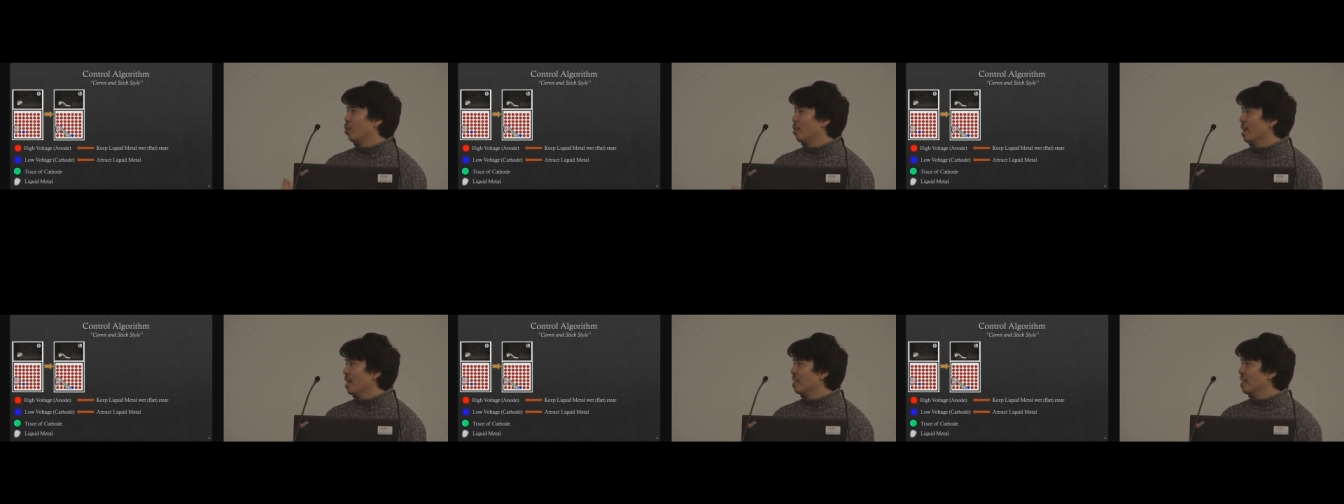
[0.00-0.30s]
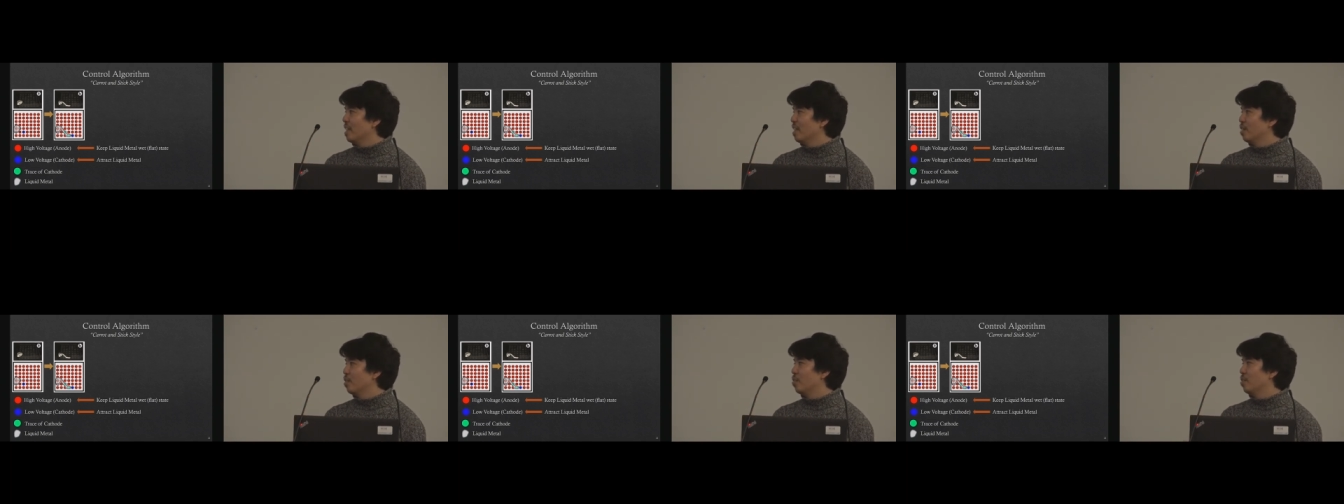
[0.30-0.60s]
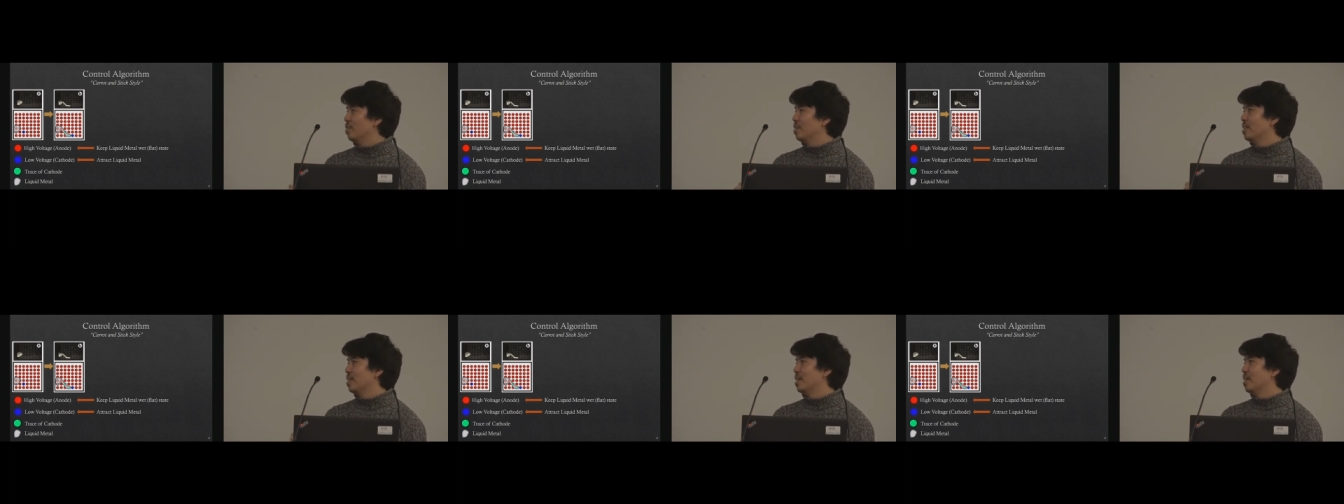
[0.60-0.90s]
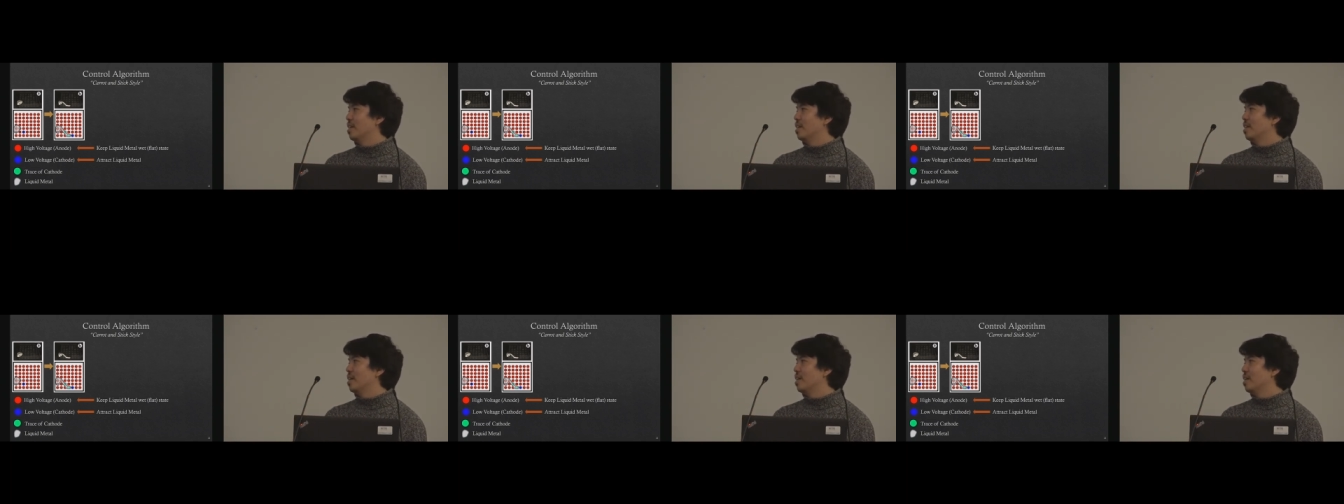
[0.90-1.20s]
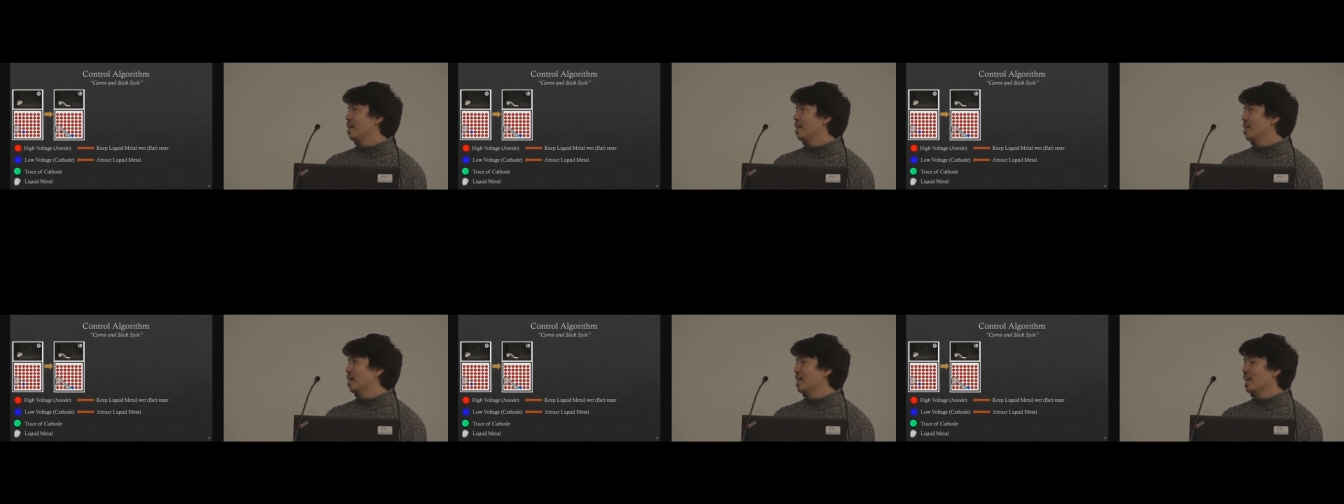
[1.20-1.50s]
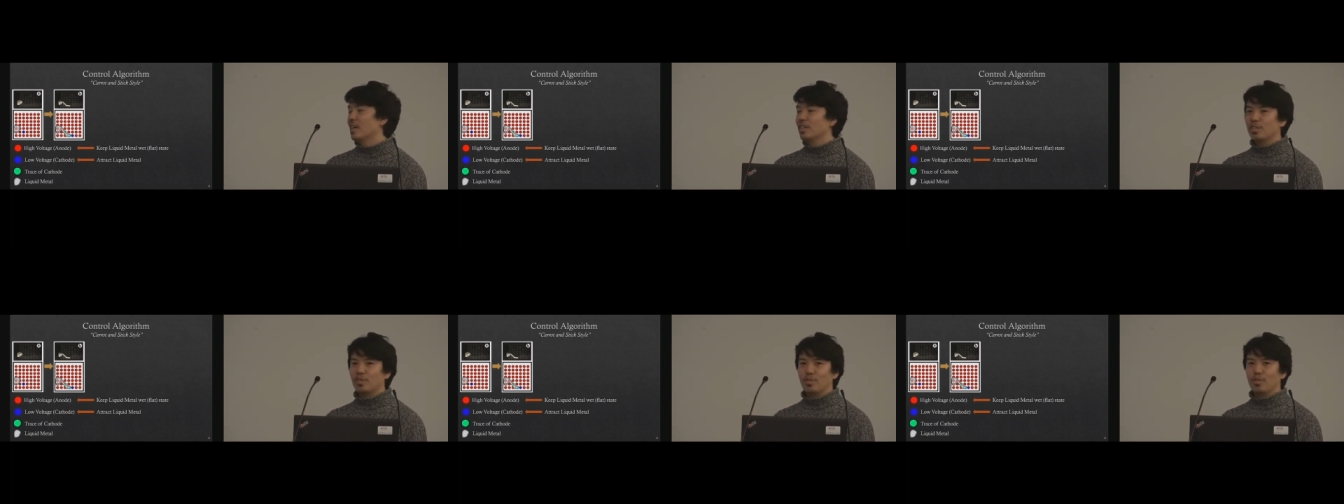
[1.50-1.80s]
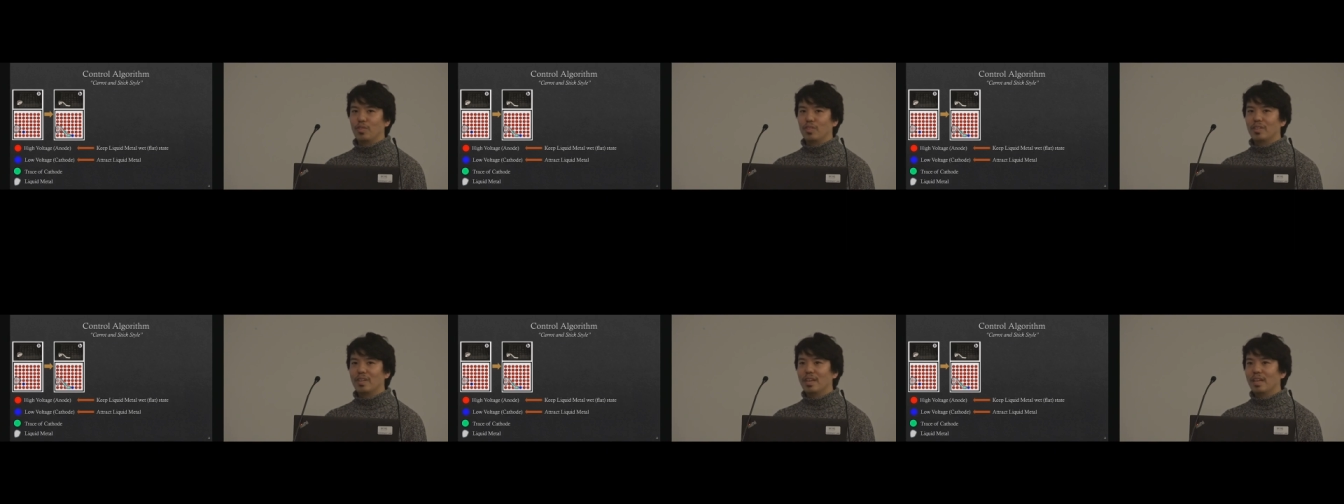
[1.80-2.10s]
connecting to the
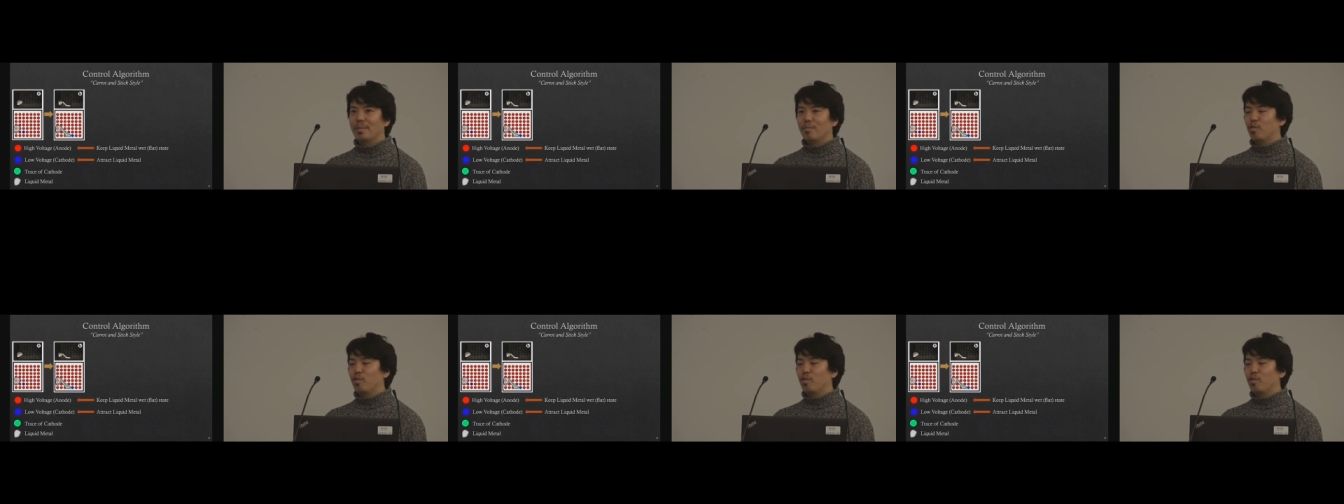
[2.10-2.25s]
cathode.